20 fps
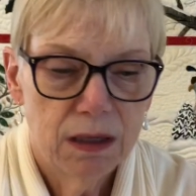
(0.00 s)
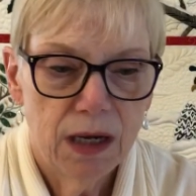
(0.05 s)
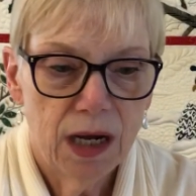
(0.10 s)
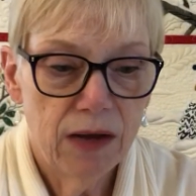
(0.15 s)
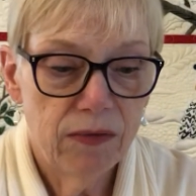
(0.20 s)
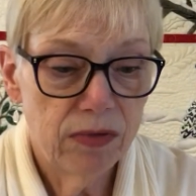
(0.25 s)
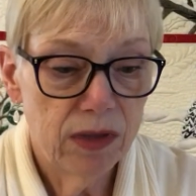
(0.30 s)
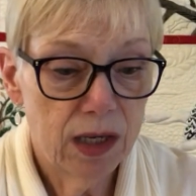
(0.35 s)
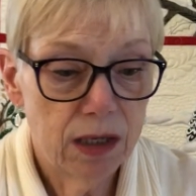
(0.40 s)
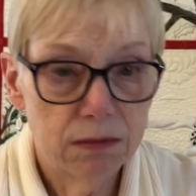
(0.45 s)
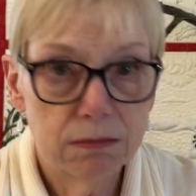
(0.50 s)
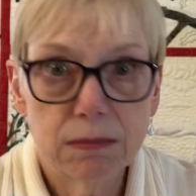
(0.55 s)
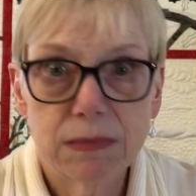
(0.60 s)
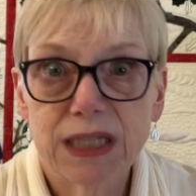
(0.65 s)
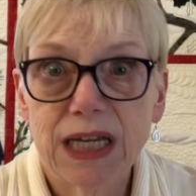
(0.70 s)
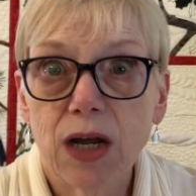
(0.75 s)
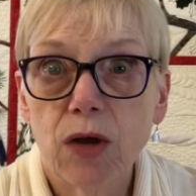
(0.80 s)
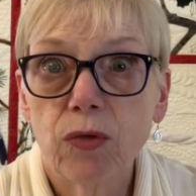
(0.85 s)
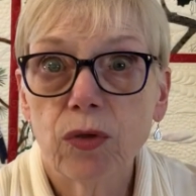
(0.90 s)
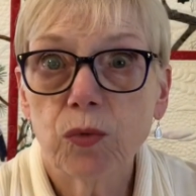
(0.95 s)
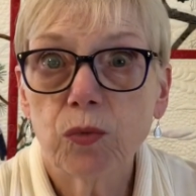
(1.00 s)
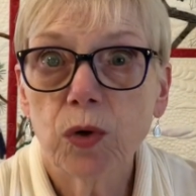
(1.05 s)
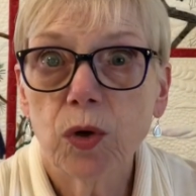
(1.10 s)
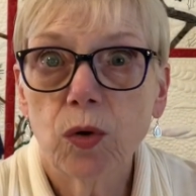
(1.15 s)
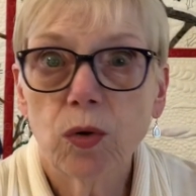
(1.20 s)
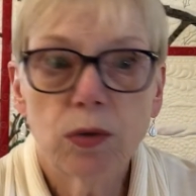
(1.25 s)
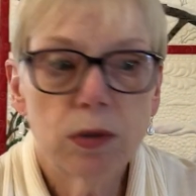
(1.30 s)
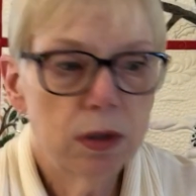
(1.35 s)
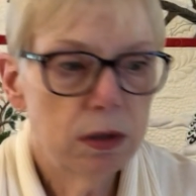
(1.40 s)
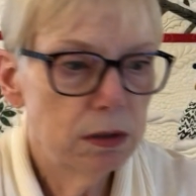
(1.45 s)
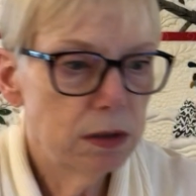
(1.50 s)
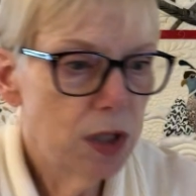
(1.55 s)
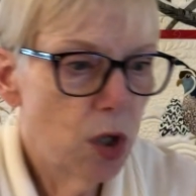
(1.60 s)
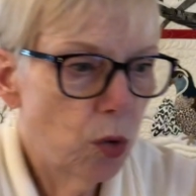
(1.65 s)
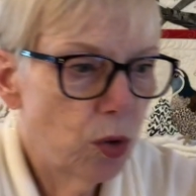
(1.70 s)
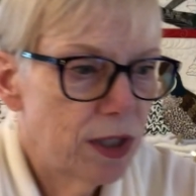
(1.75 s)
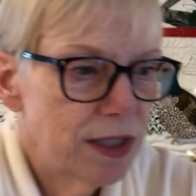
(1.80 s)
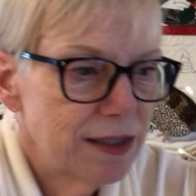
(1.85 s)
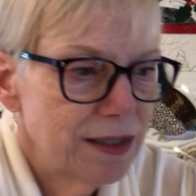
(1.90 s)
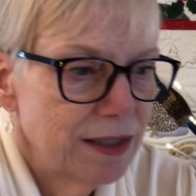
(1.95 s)
and then down the road
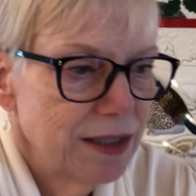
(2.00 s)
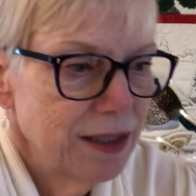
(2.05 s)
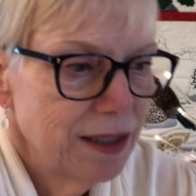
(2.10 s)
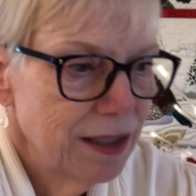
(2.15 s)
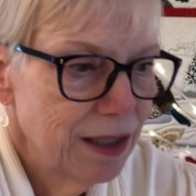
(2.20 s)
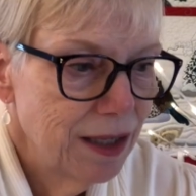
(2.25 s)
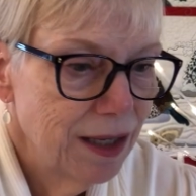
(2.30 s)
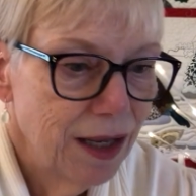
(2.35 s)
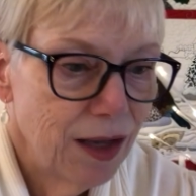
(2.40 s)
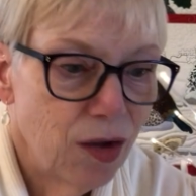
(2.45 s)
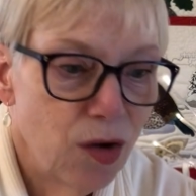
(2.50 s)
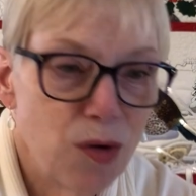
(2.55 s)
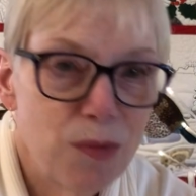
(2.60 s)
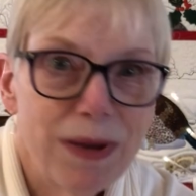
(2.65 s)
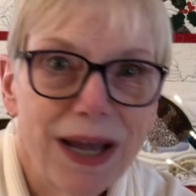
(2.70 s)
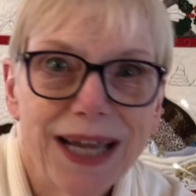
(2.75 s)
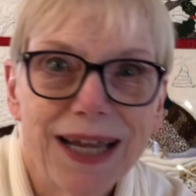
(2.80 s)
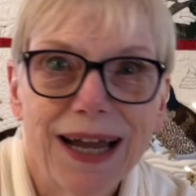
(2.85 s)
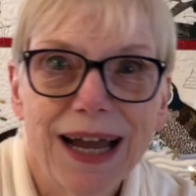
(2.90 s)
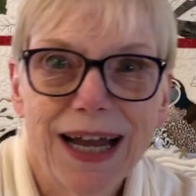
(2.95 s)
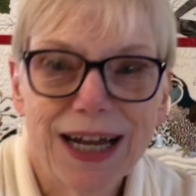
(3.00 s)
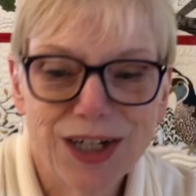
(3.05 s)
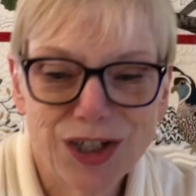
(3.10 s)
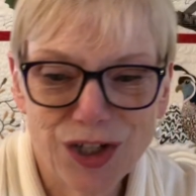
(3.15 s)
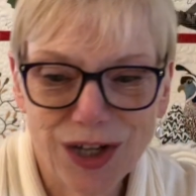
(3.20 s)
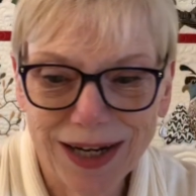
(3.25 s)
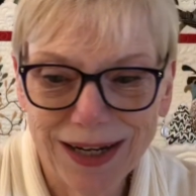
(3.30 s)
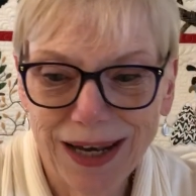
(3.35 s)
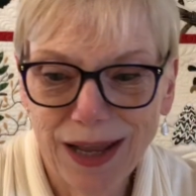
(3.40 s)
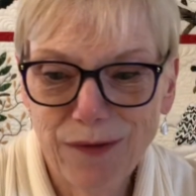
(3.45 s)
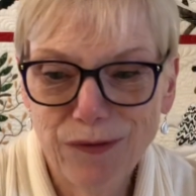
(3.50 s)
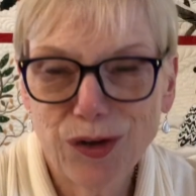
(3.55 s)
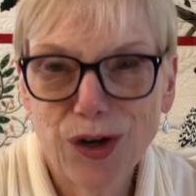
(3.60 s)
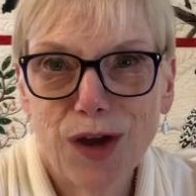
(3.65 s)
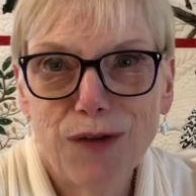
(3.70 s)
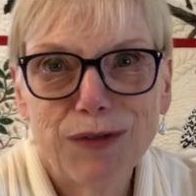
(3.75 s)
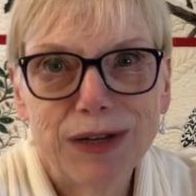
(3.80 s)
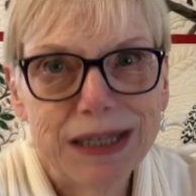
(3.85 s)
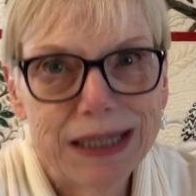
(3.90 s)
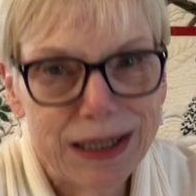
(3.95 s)
noticed, oh my gosh, I left
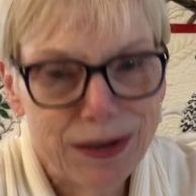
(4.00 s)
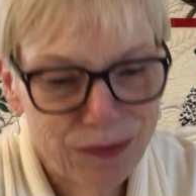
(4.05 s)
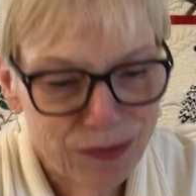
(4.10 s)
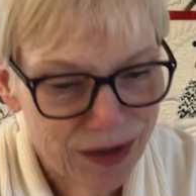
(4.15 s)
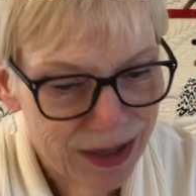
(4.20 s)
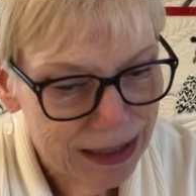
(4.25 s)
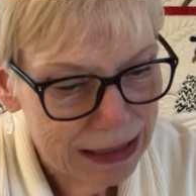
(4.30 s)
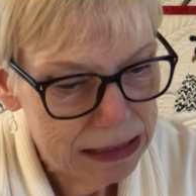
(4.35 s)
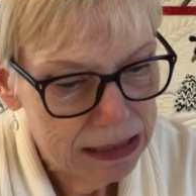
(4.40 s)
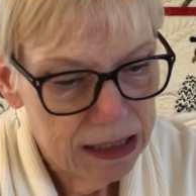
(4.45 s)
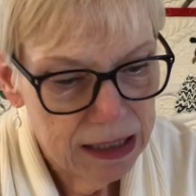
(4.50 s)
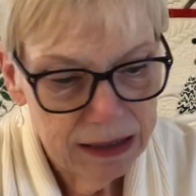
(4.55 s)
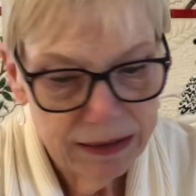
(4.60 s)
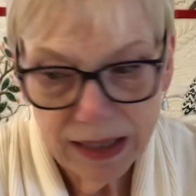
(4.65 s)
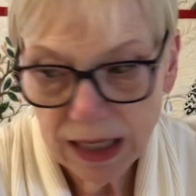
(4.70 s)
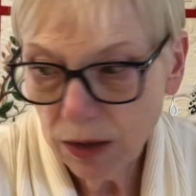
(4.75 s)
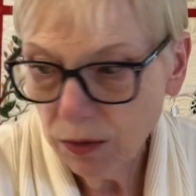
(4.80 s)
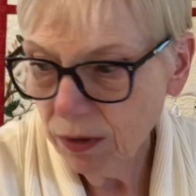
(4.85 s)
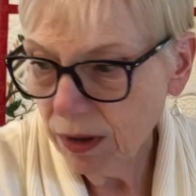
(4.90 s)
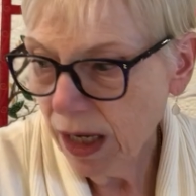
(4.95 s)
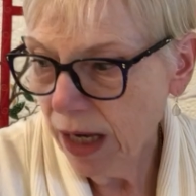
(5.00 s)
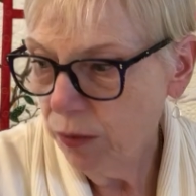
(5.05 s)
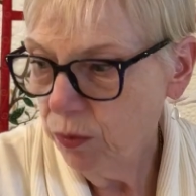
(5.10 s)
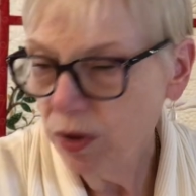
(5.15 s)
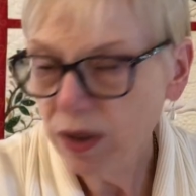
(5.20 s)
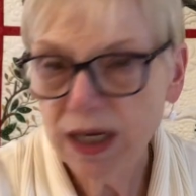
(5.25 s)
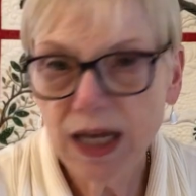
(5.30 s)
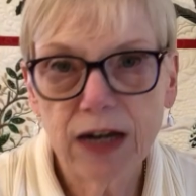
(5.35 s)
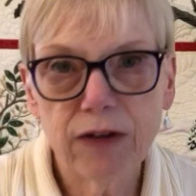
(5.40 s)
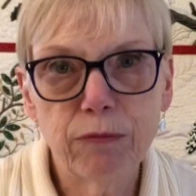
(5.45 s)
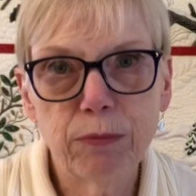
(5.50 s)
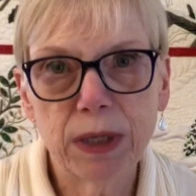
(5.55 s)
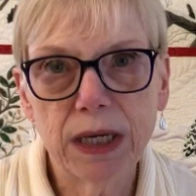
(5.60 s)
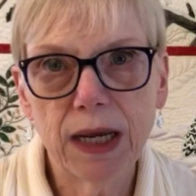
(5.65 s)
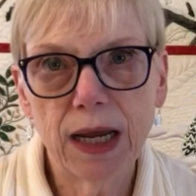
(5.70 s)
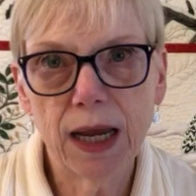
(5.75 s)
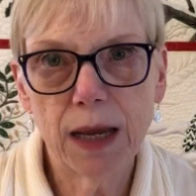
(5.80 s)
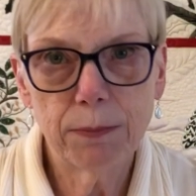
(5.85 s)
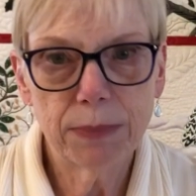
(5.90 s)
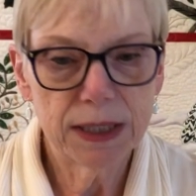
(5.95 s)
off a leaf. That I would not have been
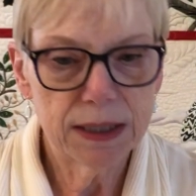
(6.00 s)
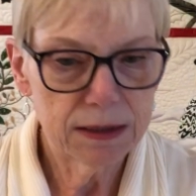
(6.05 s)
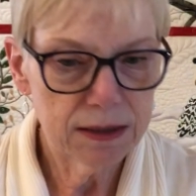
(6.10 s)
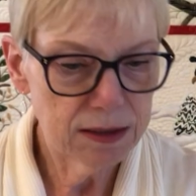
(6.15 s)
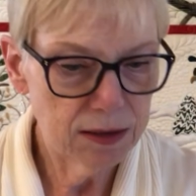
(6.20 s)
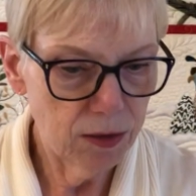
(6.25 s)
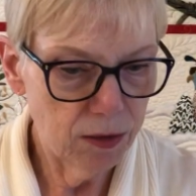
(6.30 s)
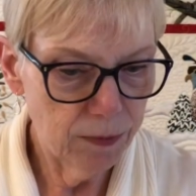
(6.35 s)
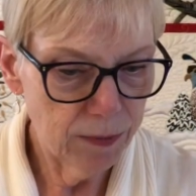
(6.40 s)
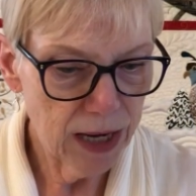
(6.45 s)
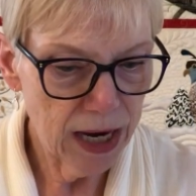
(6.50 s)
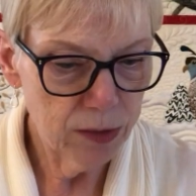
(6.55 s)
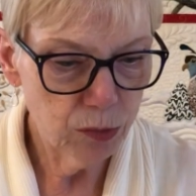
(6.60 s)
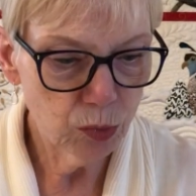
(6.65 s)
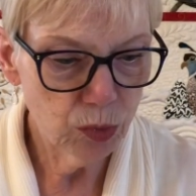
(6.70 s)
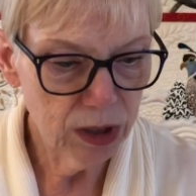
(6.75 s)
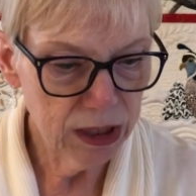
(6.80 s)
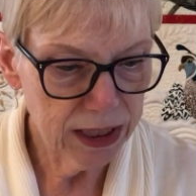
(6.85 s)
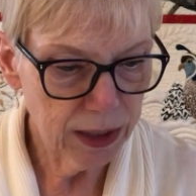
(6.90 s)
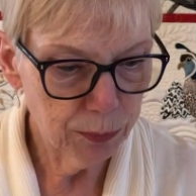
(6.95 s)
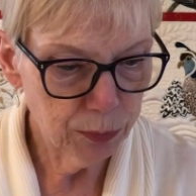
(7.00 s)
happy. So I really